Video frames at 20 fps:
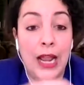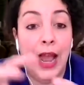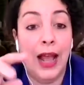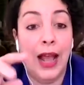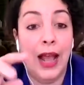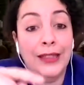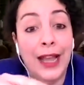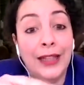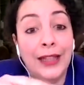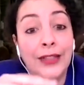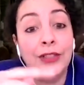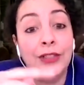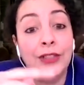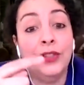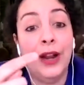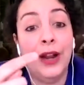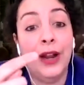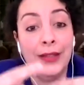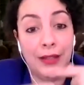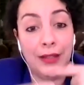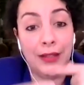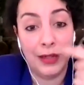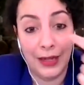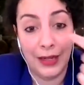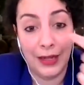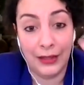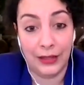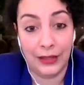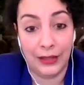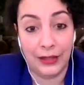And that
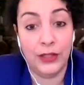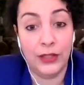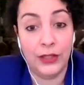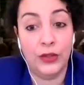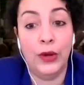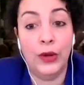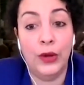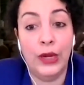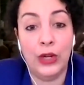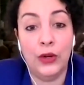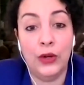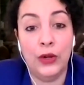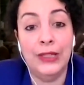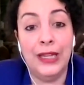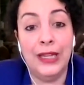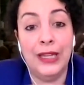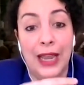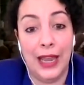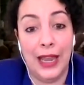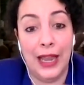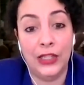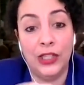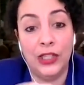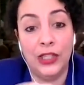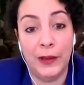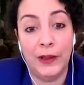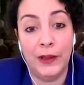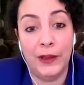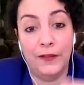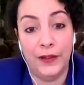translated into including
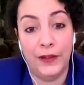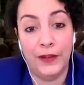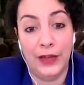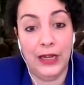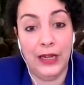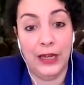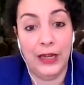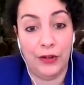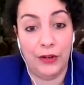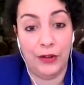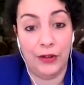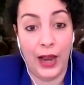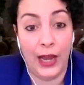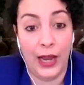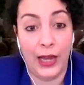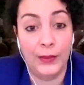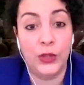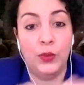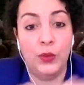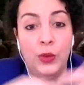SGBV crimes